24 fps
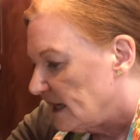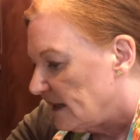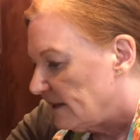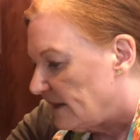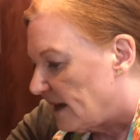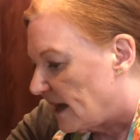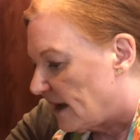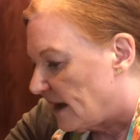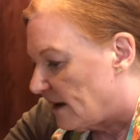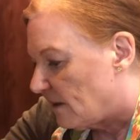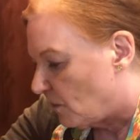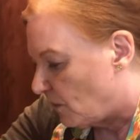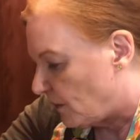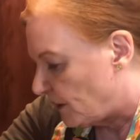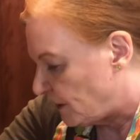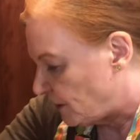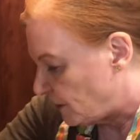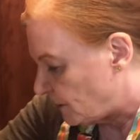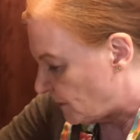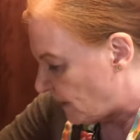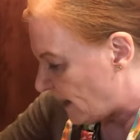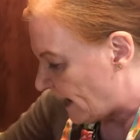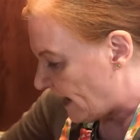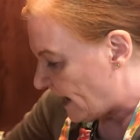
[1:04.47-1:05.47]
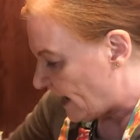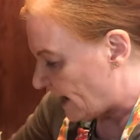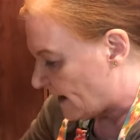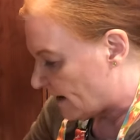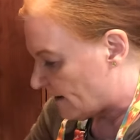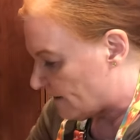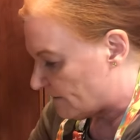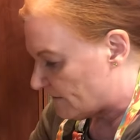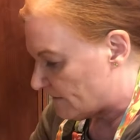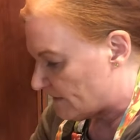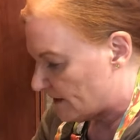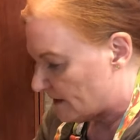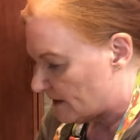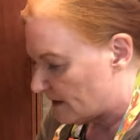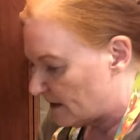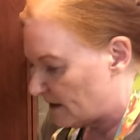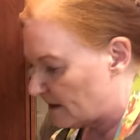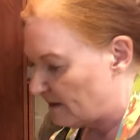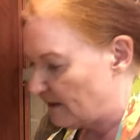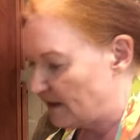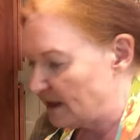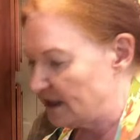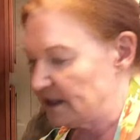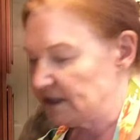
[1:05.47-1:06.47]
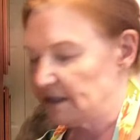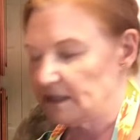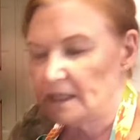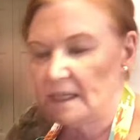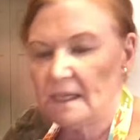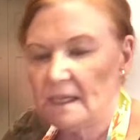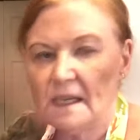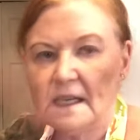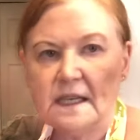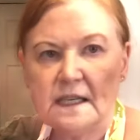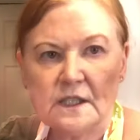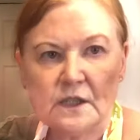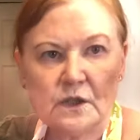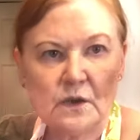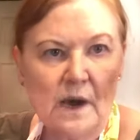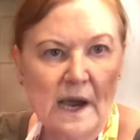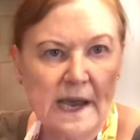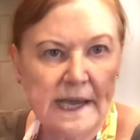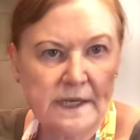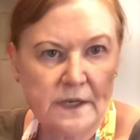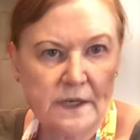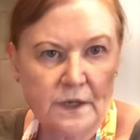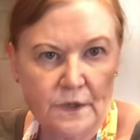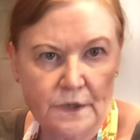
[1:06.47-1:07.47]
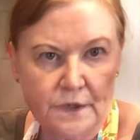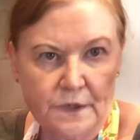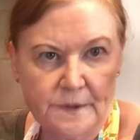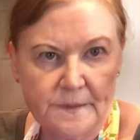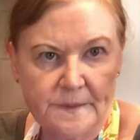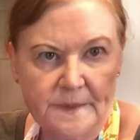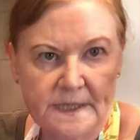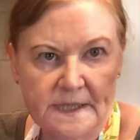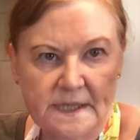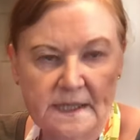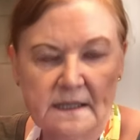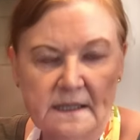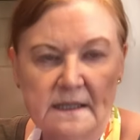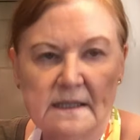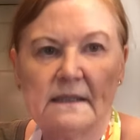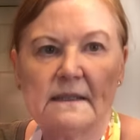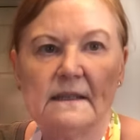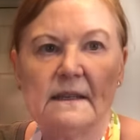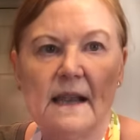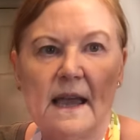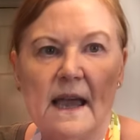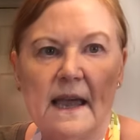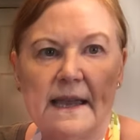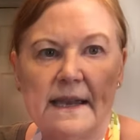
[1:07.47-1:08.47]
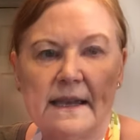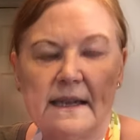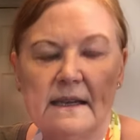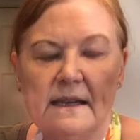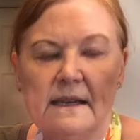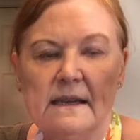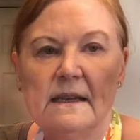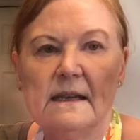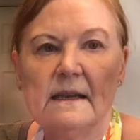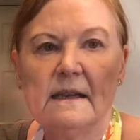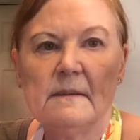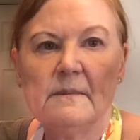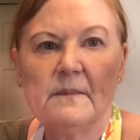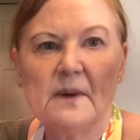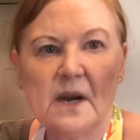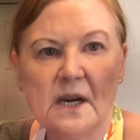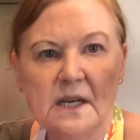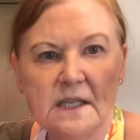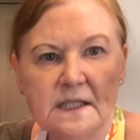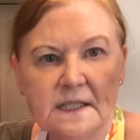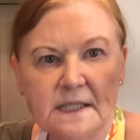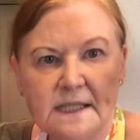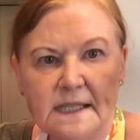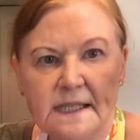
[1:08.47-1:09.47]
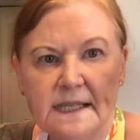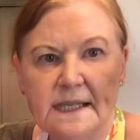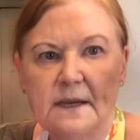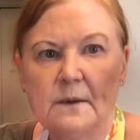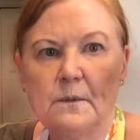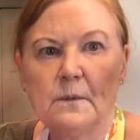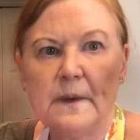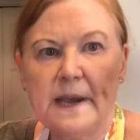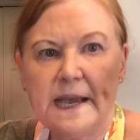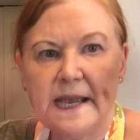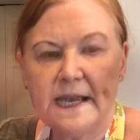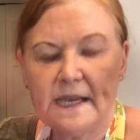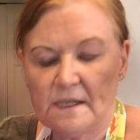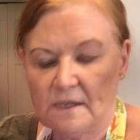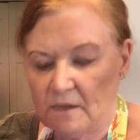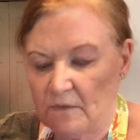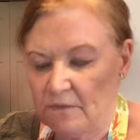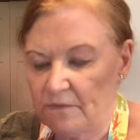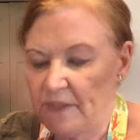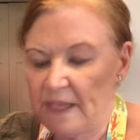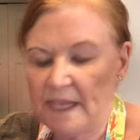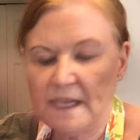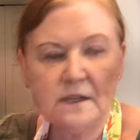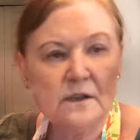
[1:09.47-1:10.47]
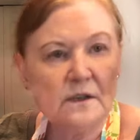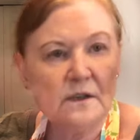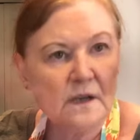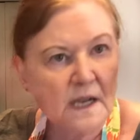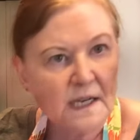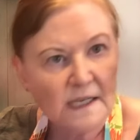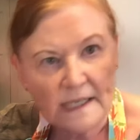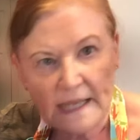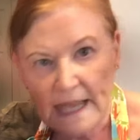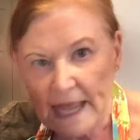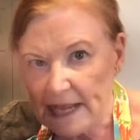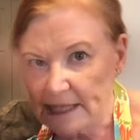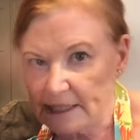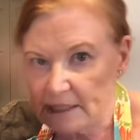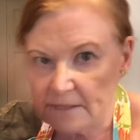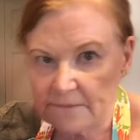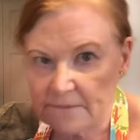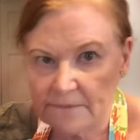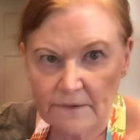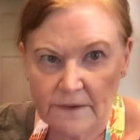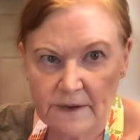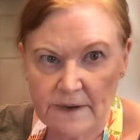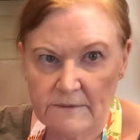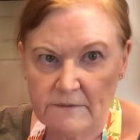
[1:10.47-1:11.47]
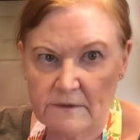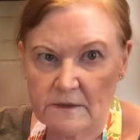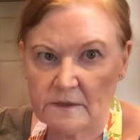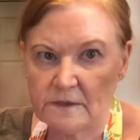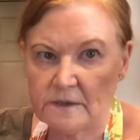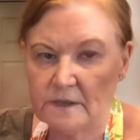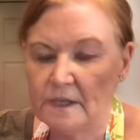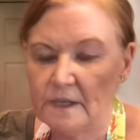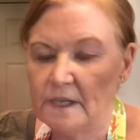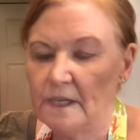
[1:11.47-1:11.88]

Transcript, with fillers: that when you have these dried herbs like parsley, oregano, they do not last forever.